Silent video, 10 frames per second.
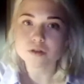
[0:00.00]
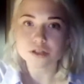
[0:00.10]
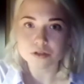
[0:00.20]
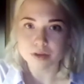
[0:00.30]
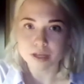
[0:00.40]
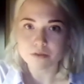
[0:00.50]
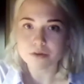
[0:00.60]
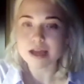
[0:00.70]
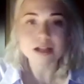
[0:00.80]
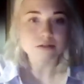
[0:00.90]
doing,
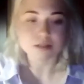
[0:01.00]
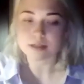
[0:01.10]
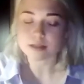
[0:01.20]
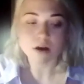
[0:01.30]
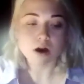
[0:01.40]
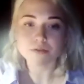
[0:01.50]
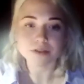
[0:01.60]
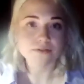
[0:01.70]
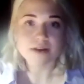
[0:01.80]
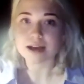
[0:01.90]
regardless of
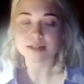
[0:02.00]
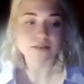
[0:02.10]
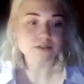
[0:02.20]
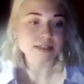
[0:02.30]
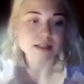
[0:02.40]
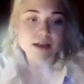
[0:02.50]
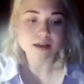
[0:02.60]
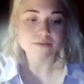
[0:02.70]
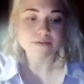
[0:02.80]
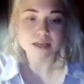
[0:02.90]
the fact if it's like
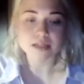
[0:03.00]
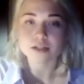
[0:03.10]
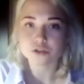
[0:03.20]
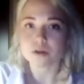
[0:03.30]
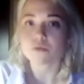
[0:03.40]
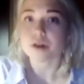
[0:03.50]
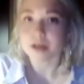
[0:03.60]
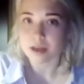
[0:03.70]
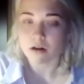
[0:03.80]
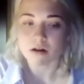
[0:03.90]
a thing that you are
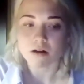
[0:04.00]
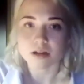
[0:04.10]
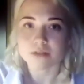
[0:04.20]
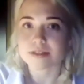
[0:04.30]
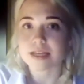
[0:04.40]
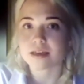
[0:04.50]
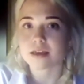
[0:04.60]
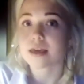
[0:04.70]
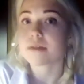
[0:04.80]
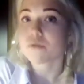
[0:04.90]
working on, if it's like
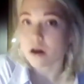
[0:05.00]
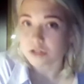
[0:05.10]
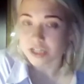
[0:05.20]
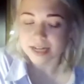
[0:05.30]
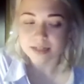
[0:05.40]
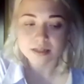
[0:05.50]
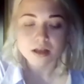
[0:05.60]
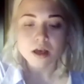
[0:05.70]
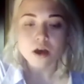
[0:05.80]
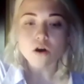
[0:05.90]
a project,
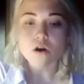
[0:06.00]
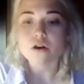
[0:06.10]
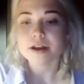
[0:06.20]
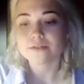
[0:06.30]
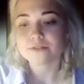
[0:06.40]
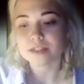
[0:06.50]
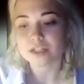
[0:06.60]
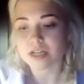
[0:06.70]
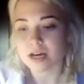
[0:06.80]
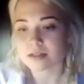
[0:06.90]
or if it's
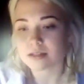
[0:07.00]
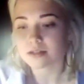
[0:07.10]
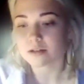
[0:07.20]
just